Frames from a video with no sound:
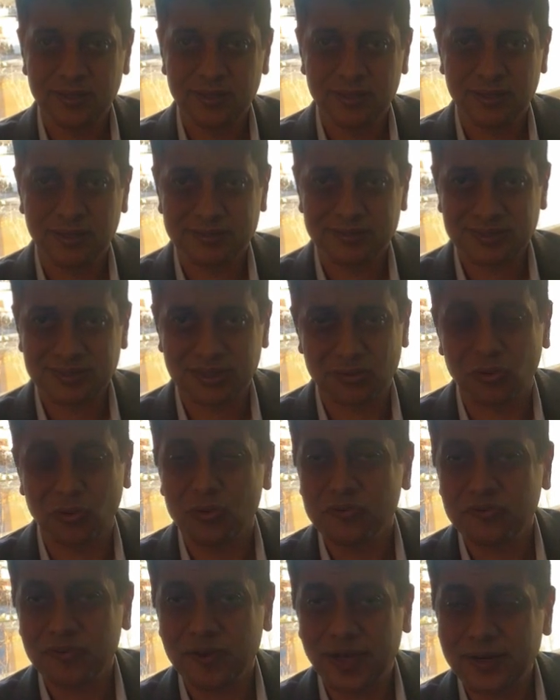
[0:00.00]
It's a
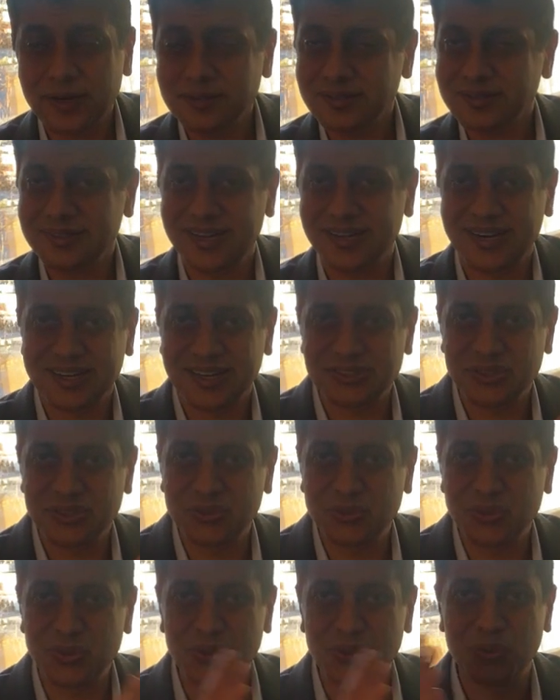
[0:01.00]
known fact that as you
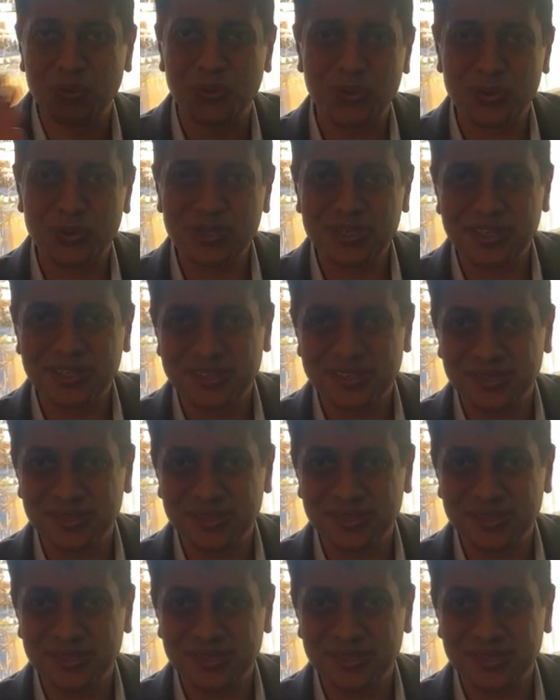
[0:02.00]
grow old,